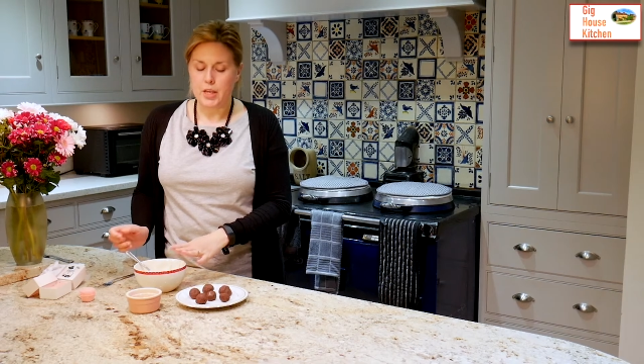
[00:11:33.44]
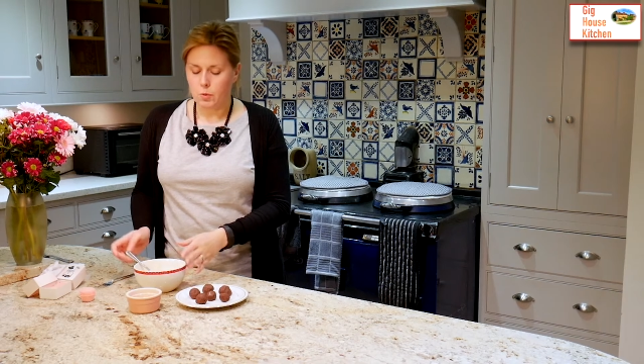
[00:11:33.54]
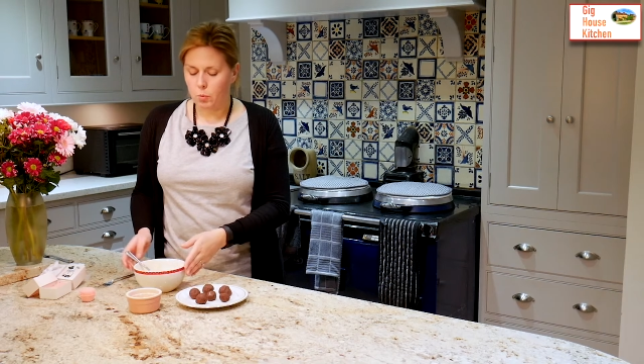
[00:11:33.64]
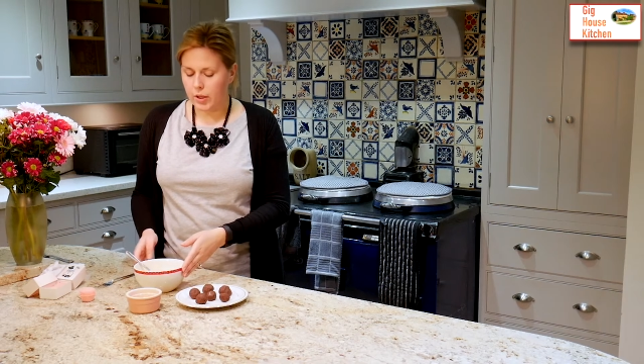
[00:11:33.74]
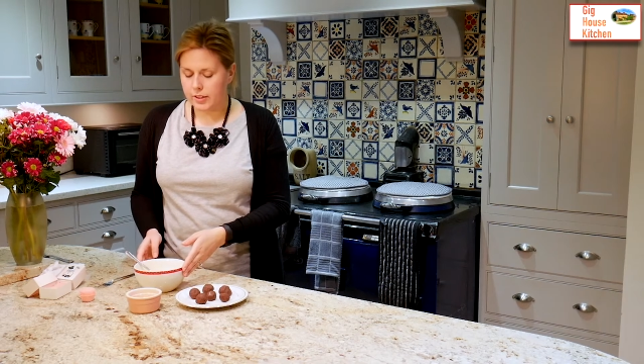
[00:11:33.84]

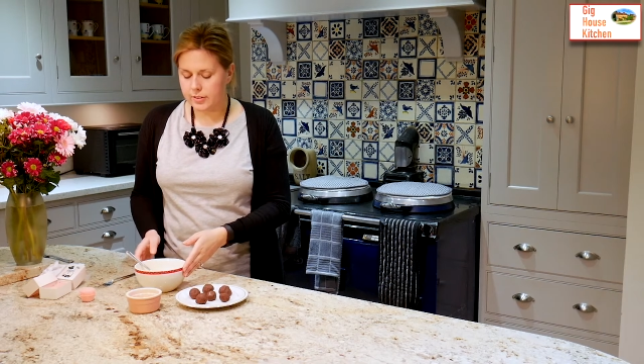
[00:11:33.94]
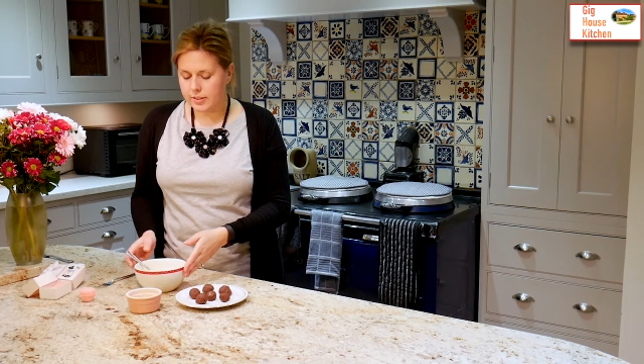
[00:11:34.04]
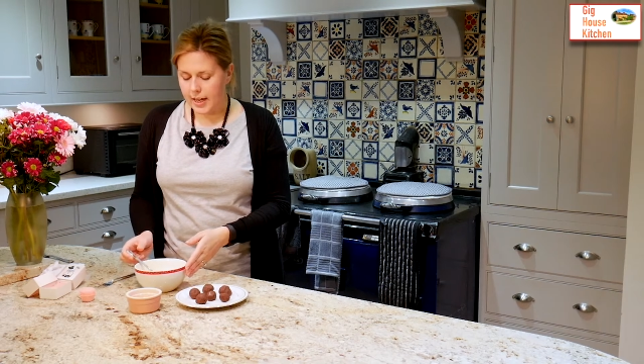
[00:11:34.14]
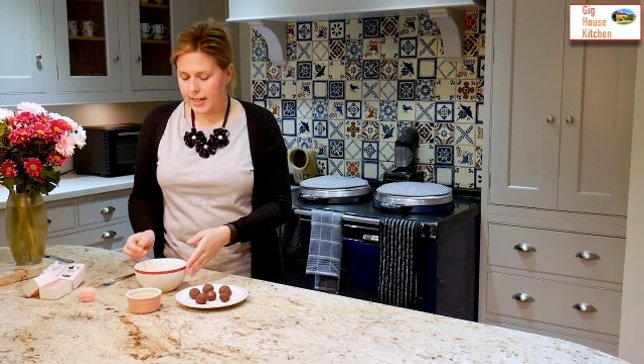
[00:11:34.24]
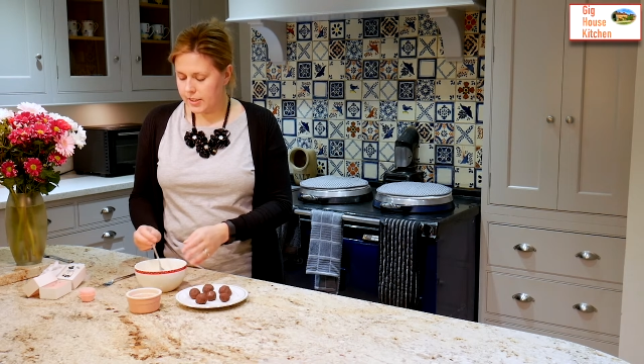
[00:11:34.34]
What
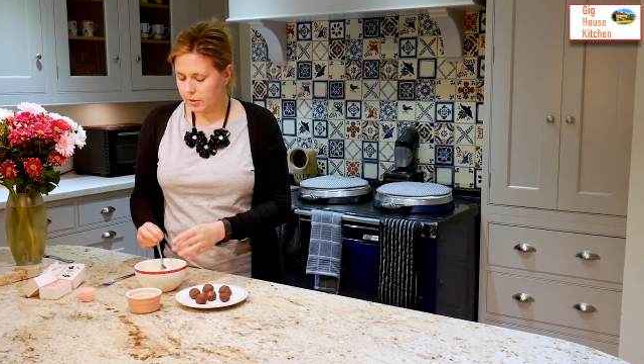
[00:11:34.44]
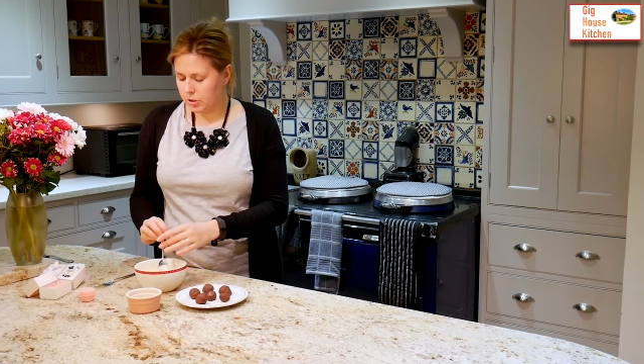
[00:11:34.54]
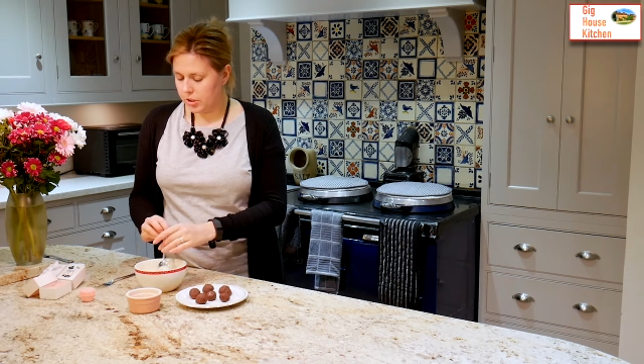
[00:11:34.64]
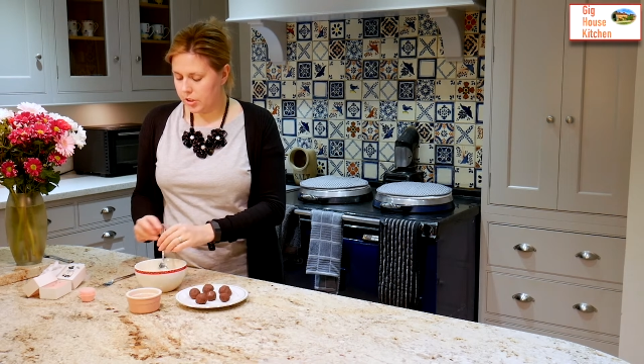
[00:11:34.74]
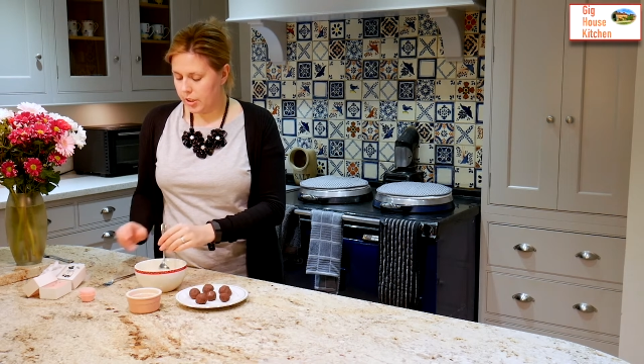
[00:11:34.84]
instead I want
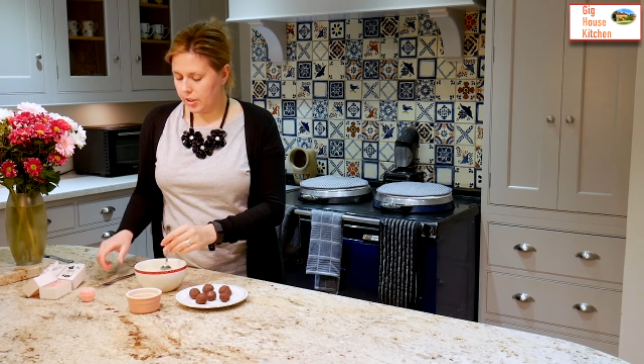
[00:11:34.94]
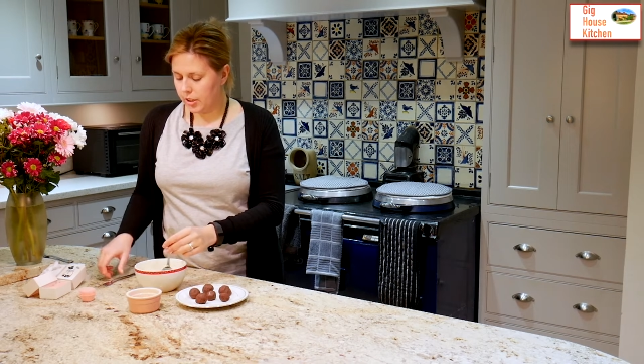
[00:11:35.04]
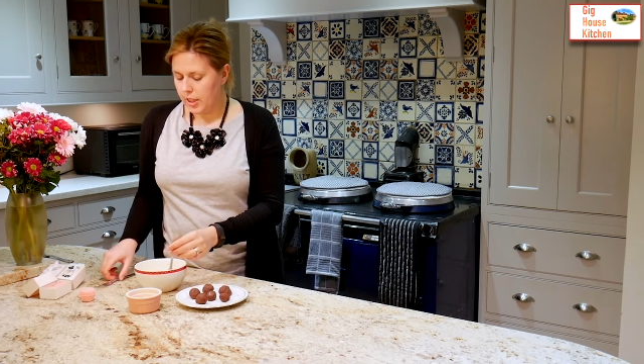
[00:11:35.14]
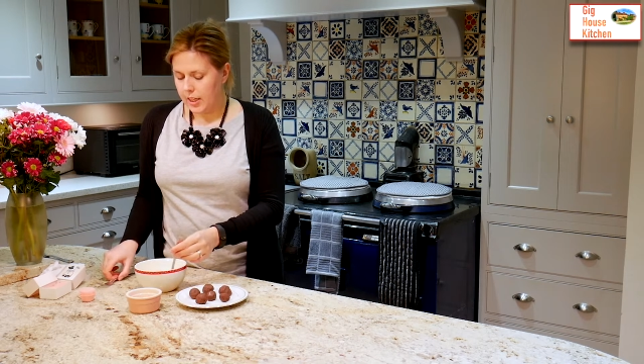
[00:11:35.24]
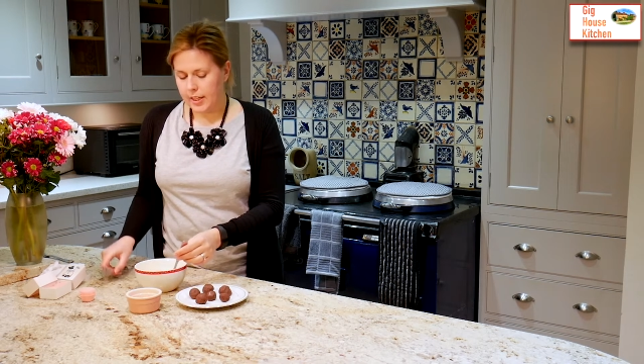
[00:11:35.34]
to do
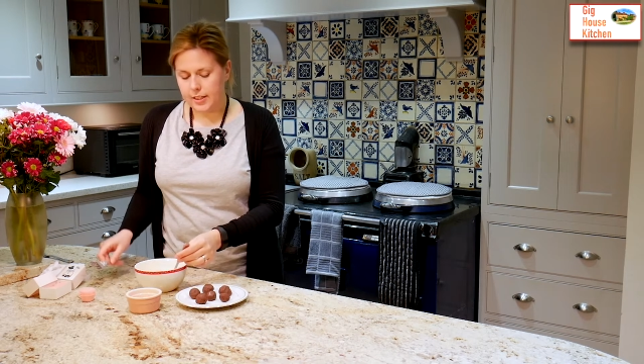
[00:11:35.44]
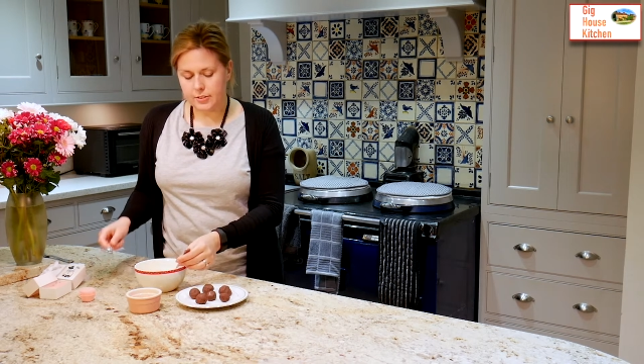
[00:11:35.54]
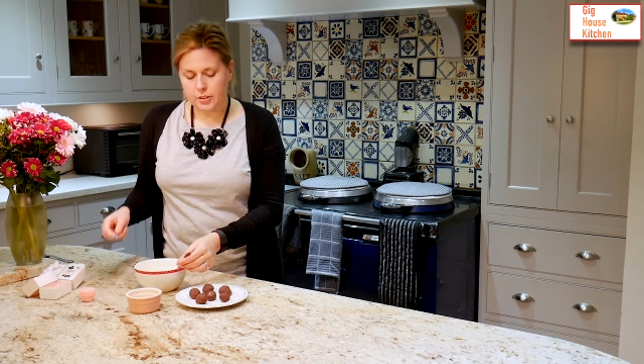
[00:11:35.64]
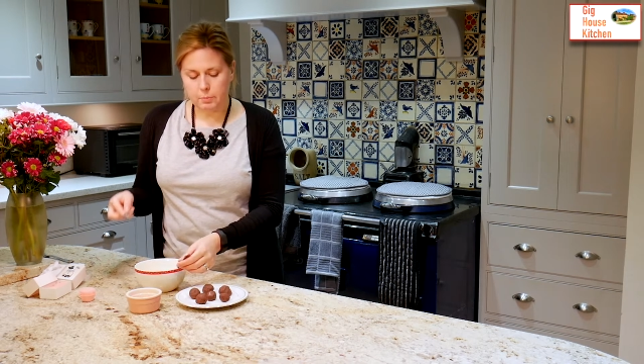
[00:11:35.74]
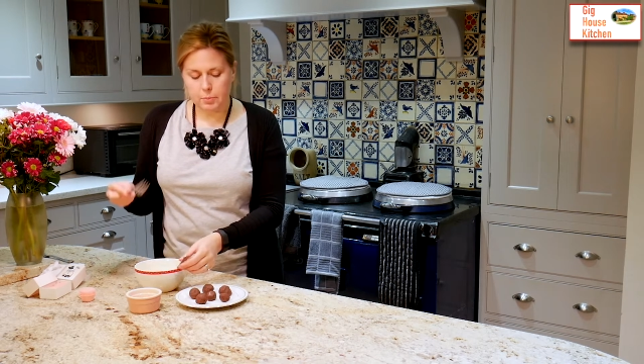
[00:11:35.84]
is
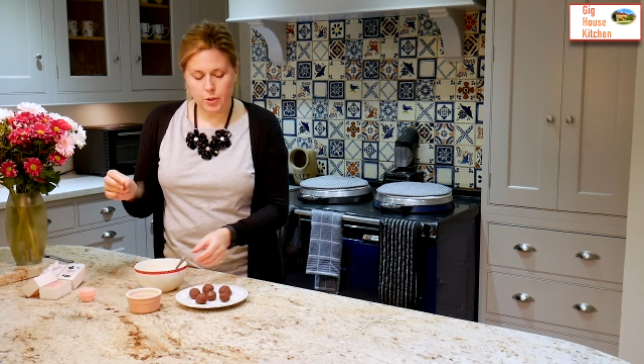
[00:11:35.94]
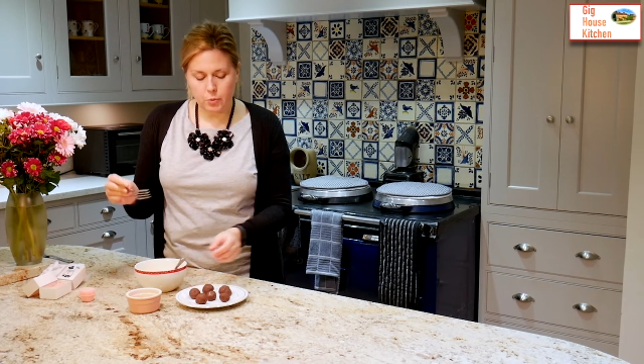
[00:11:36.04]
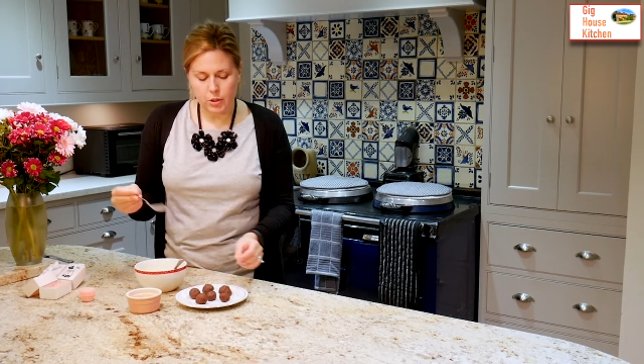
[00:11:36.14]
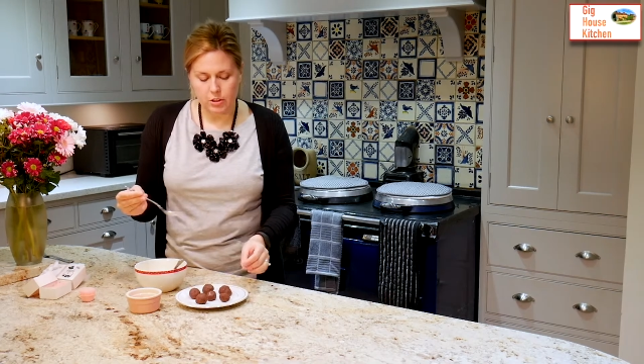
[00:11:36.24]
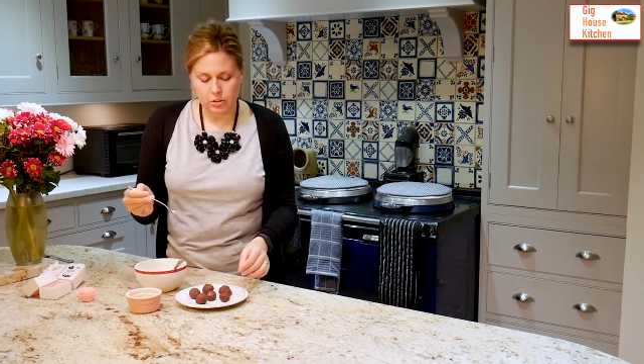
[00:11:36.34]
put
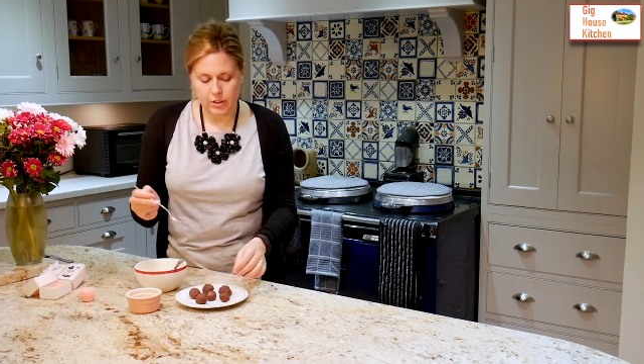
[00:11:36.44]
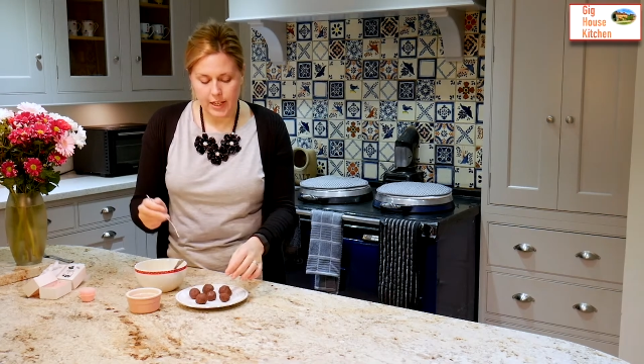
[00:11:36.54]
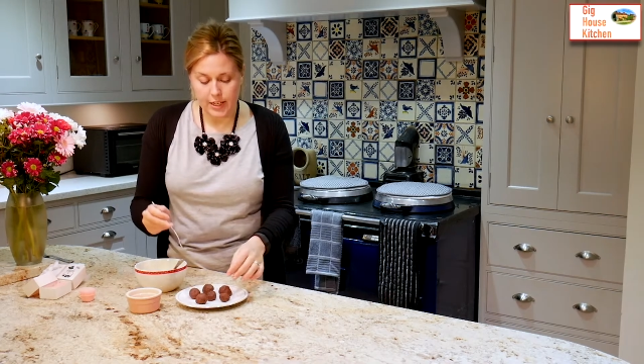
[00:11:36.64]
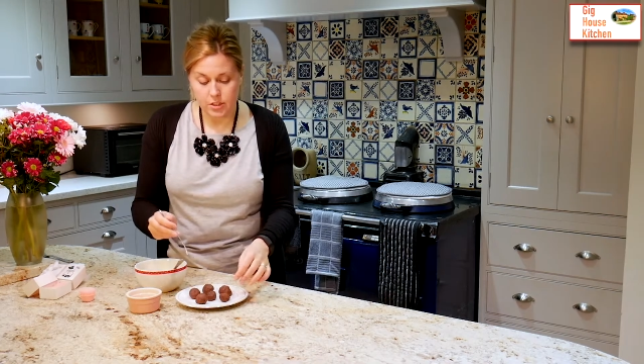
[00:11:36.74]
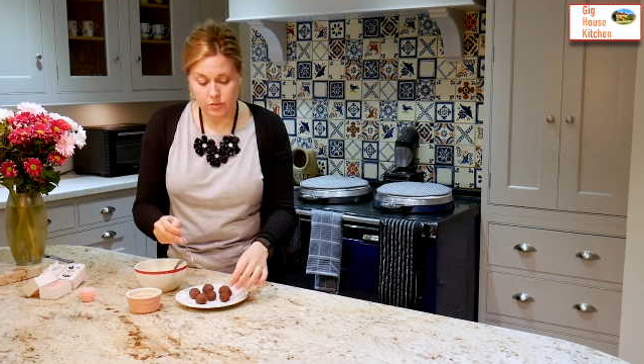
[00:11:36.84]
one on the end of a